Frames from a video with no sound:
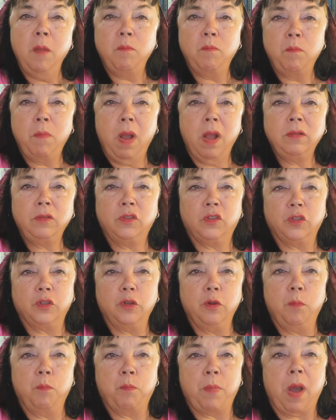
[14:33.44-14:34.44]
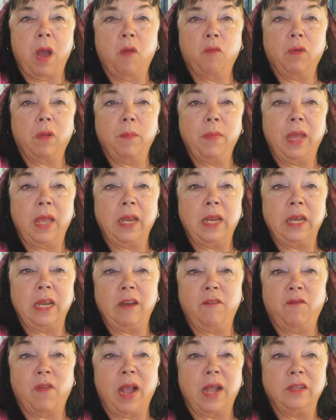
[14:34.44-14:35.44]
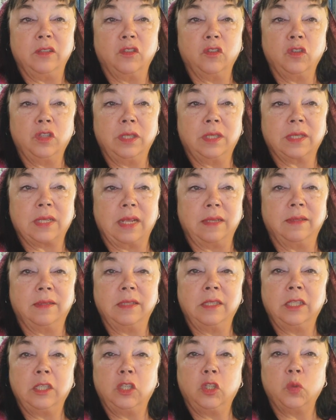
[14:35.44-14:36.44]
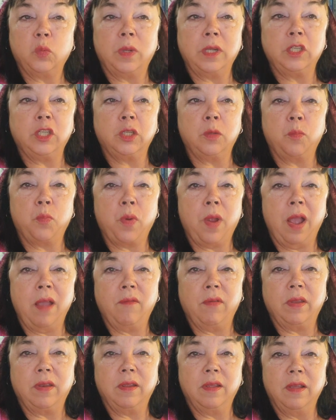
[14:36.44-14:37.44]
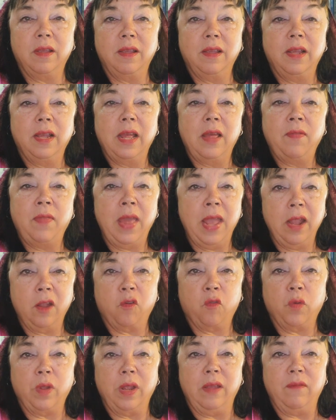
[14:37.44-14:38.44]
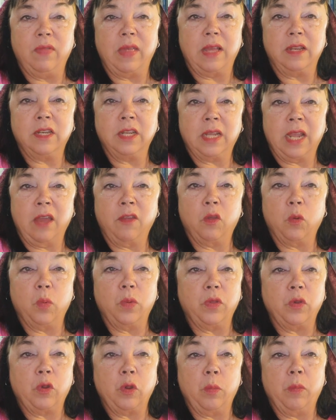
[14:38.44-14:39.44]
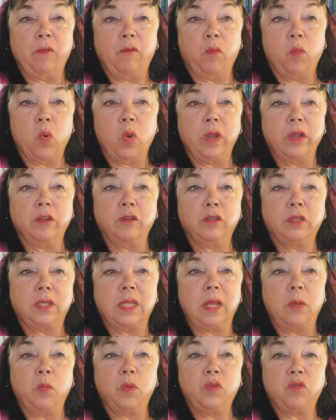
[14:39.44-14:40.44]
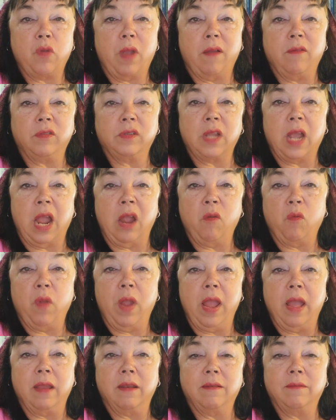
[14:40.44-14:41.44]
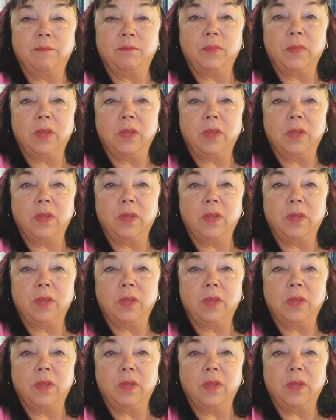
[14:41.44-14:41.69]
Manzur, Bahram, and an advisor discussed the situation in private. They agreed that together with a group of warriors, they would travel to Iran.